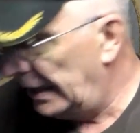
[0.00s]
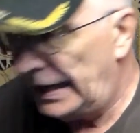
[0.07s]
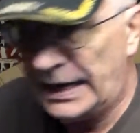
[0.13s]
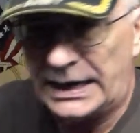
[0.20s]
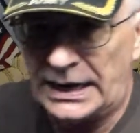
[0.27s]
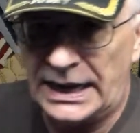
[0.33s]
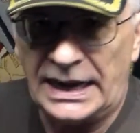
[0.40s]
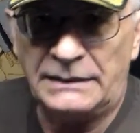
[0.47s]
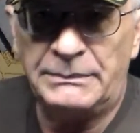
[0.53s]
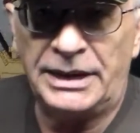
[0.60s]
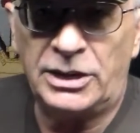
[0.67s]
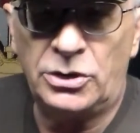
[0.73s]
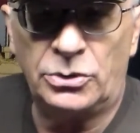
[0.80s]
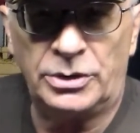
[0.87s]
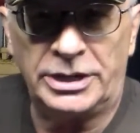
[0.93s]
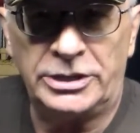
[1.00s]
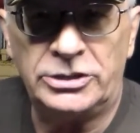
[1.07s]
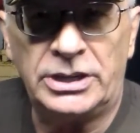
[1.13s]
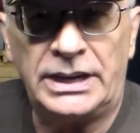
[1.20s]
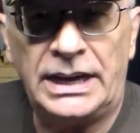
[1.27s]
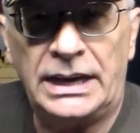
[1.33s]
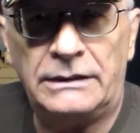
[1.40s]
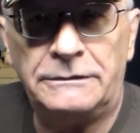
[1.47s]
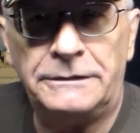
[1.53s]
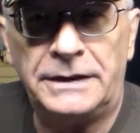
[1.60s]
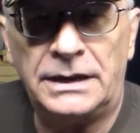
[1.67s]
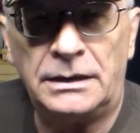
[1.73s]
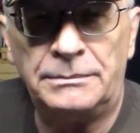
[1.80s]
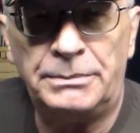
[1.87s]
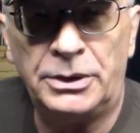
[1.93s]
And I have my cordage. I have
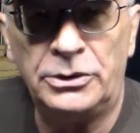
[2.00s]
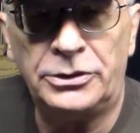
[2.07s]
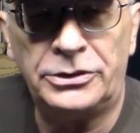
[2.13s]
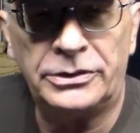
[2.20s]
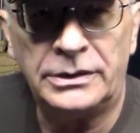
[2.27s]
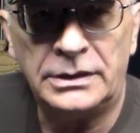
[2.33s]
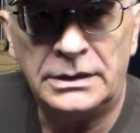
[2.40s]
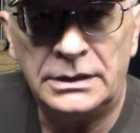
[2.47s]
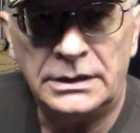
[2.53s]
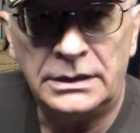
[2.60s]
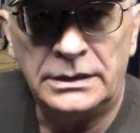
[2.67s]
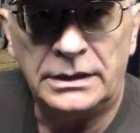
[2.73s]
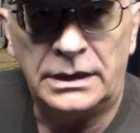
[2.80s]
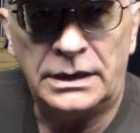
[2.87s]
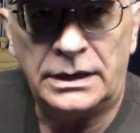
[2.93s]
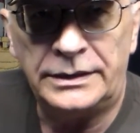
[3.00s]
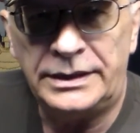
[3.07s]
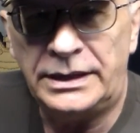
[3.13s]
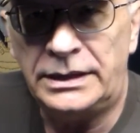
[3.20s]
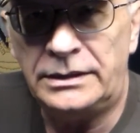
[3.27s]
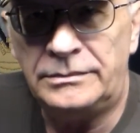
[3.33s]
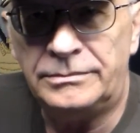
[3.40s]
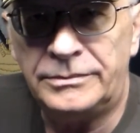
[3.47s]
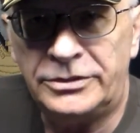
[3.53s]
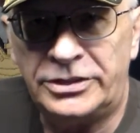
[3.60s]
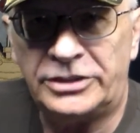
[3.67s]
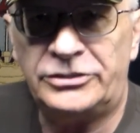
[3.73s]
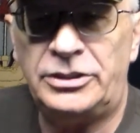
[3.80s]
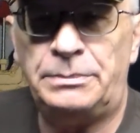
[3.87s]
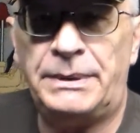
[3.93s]
both the
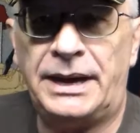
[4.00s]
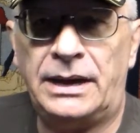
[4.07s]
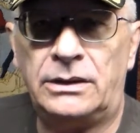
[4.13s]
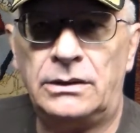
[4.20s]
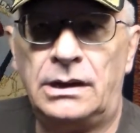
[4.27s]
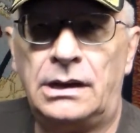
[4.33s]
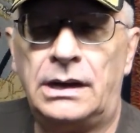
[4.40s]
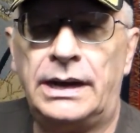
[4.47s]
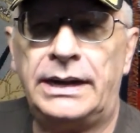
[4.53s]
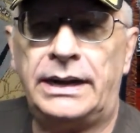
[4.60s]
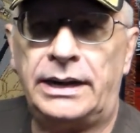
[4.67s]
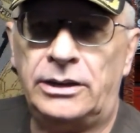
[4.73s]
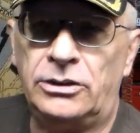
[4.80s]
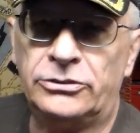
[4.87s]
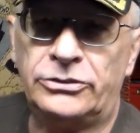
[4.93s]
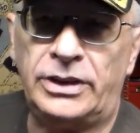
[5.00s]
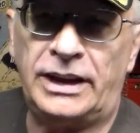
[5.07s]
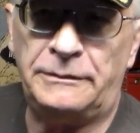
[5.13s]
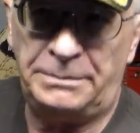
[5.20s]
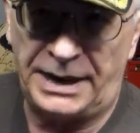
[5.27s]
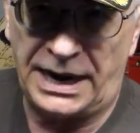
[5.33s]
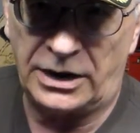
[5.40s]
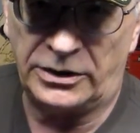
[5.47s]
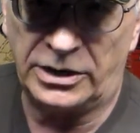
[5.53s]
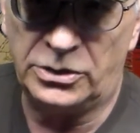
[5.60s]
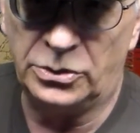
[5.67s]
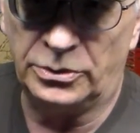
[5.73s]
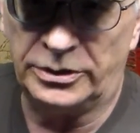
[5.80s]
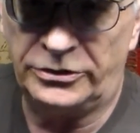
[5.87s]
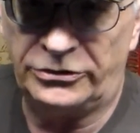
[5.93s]
60-pound line, and I also have
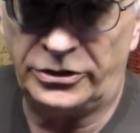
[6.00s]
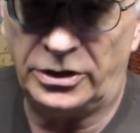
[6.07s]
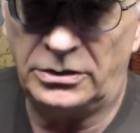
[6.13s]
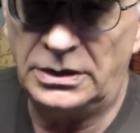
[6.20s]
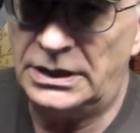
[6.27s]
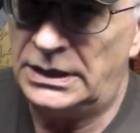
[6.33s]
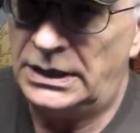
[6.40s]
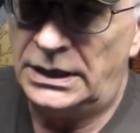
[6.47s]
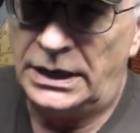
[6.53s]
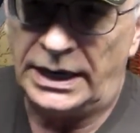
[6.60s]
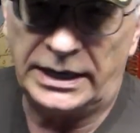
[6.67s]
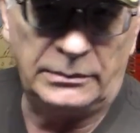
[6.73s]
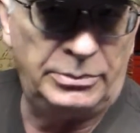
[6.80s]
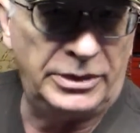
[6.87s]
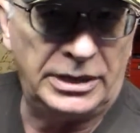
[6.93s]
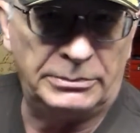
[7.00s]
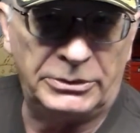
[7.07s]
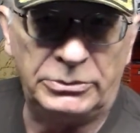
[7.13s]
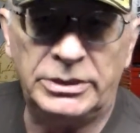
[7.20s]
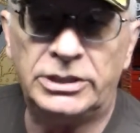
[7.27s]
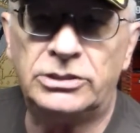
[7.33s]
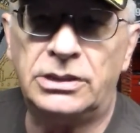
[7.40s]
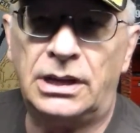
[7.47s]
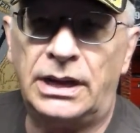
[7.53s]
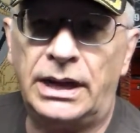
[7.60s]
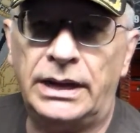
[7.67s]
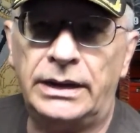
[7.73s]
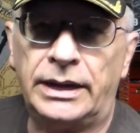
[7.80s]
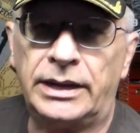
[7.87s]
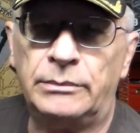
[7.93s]
paracord. So I could put up a ridge
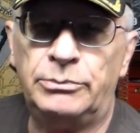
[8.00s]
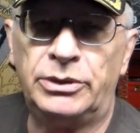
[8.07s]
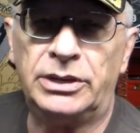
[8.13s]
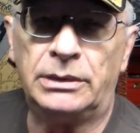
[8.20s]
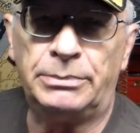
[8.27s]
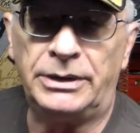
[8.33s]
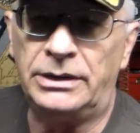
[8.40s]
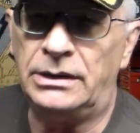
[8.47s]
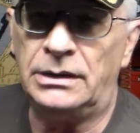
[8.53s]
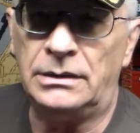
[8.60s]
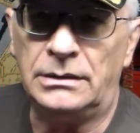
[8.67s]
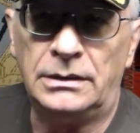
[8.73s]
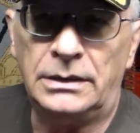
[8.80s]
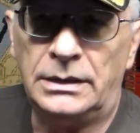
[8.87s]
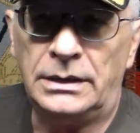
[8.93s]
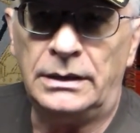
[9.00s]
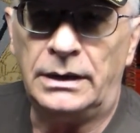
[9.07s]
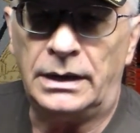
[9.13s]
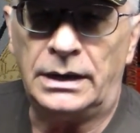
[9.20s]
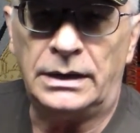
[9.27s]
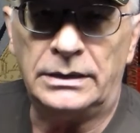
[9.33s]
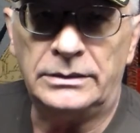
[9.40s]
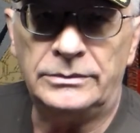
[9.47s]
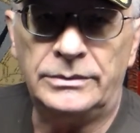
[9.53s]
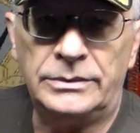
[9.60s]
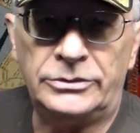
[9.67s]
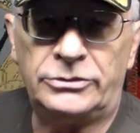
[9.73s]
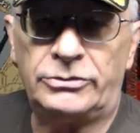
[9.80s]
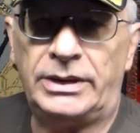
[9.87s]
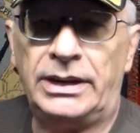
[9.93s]
line, I could put up a little
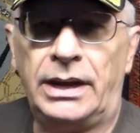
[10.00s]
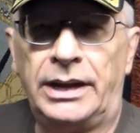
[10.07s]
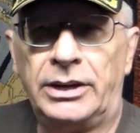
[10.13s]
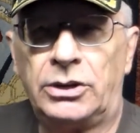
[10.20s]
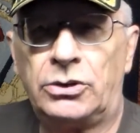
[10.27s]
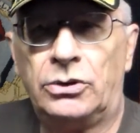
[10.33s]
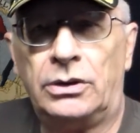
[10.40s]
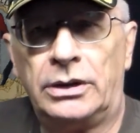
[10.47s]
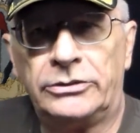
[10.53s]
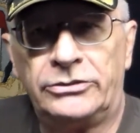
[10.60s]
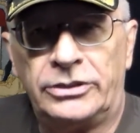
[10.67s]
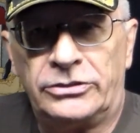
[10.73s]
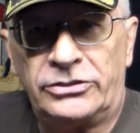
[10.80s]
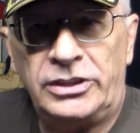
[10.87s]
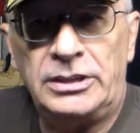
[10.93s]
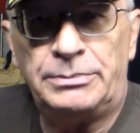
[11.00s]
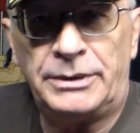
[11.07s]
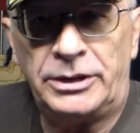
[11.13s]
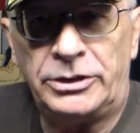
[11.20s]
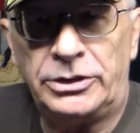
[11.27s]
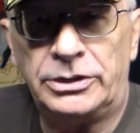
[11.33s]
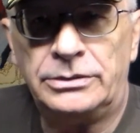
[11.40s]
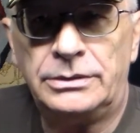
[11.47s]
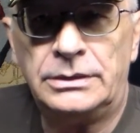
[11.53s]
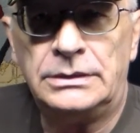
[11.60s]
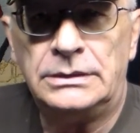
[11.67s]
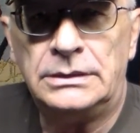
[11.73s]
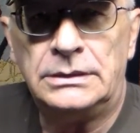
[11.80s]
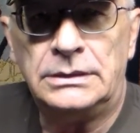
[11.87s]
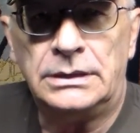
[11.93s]
straight line across to sleep under,
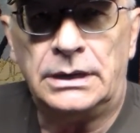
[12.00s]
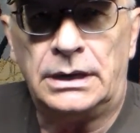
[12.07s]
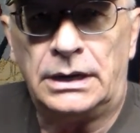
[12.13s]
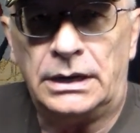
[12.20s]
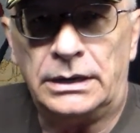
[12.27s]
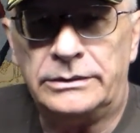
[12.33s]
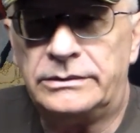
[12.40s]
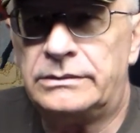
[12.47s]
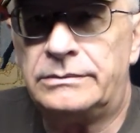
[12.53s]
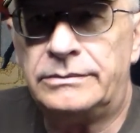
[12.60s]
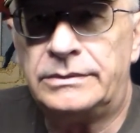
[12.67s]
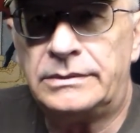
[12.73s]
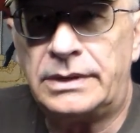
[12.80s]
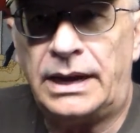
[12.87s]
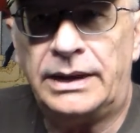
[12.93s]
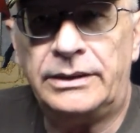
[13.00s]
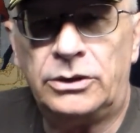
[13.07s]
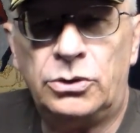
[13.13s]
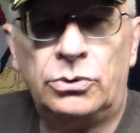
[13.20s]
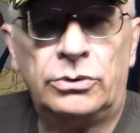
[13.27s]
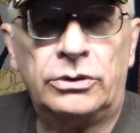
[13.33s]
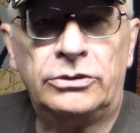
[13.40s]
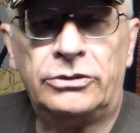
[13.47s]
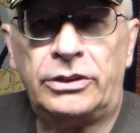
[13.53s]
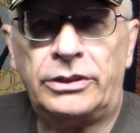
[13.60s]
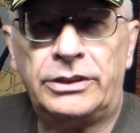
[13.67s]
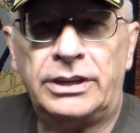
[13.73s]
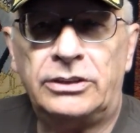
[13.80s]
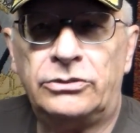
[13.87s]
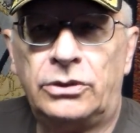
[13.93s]
tie the corners of the
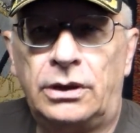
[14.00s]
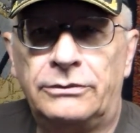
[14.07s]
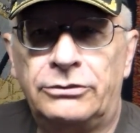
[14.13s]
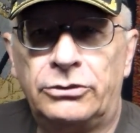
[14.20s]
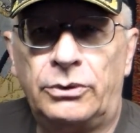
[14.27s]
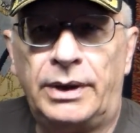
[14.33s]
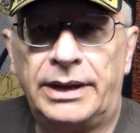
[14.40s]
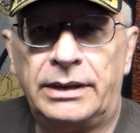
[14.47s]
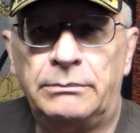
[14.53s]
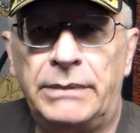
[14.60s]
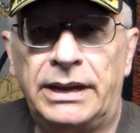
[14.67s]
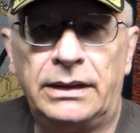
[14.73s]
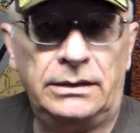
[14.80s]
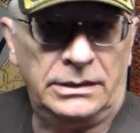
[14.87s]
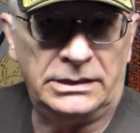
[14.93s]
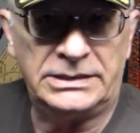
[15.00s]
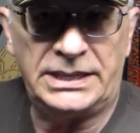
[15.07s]
things off so I can make a little